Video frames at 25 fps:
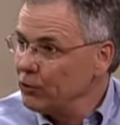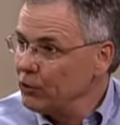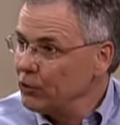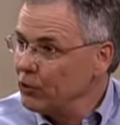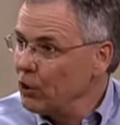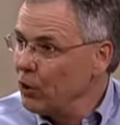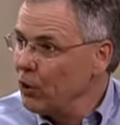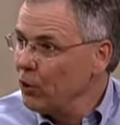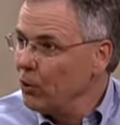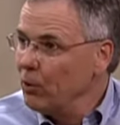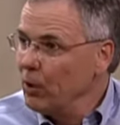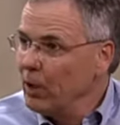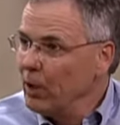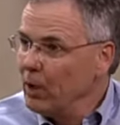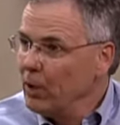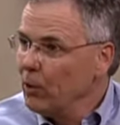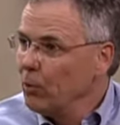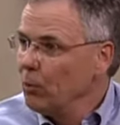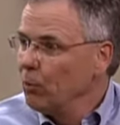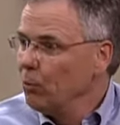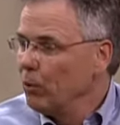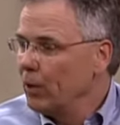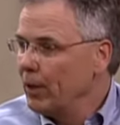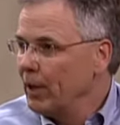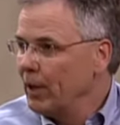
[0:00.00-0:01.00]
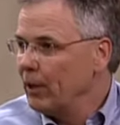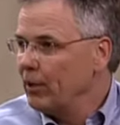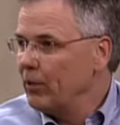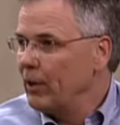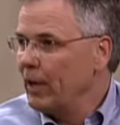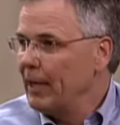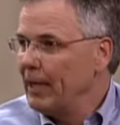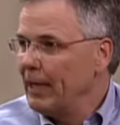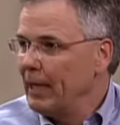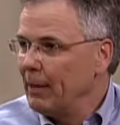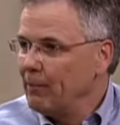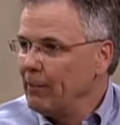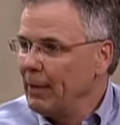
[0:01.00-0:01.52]
So we're going to try
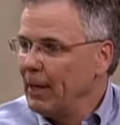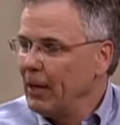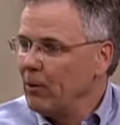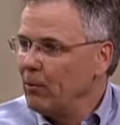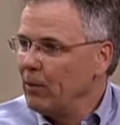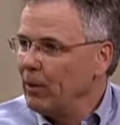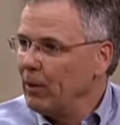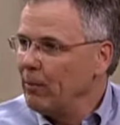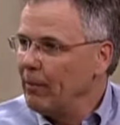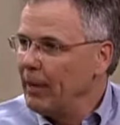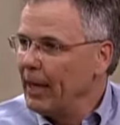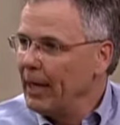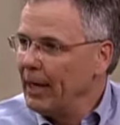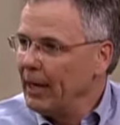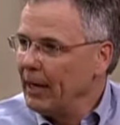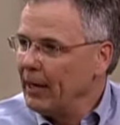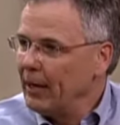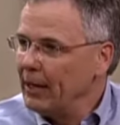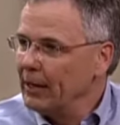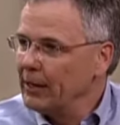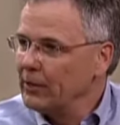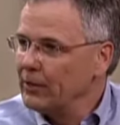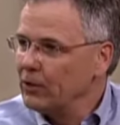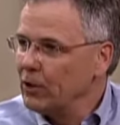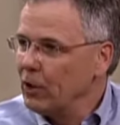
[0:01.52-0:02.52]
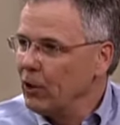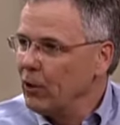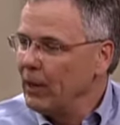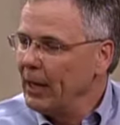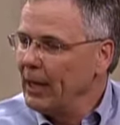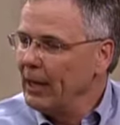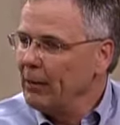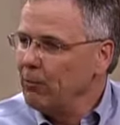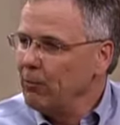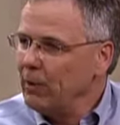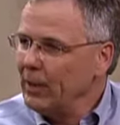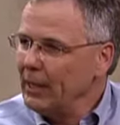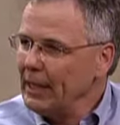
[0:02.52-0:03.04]
to get better ribeye areas. So
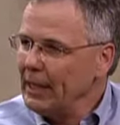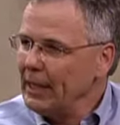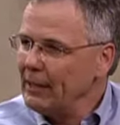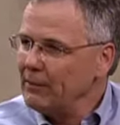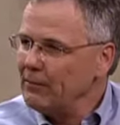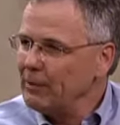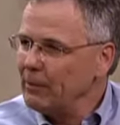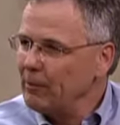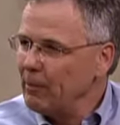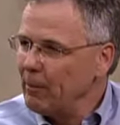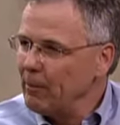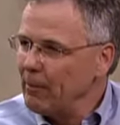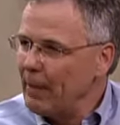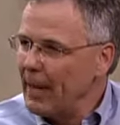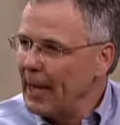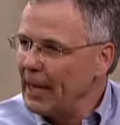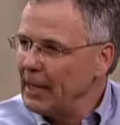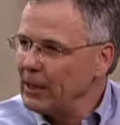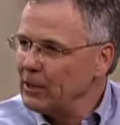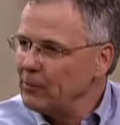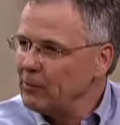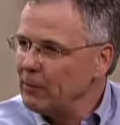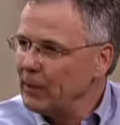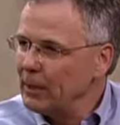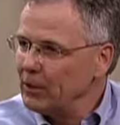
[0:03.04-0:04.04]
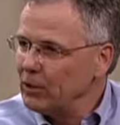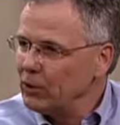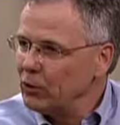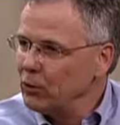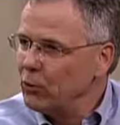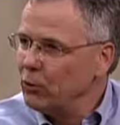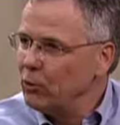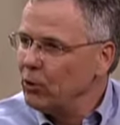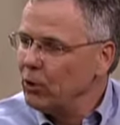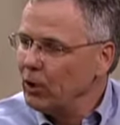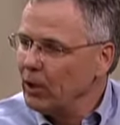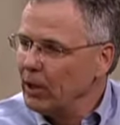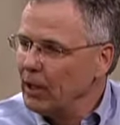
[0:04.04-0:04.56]
it really gives him a management
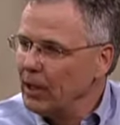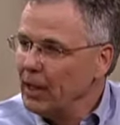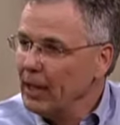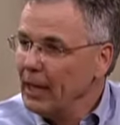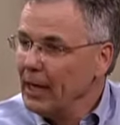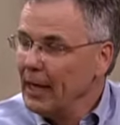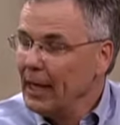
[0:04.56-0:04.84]
tool.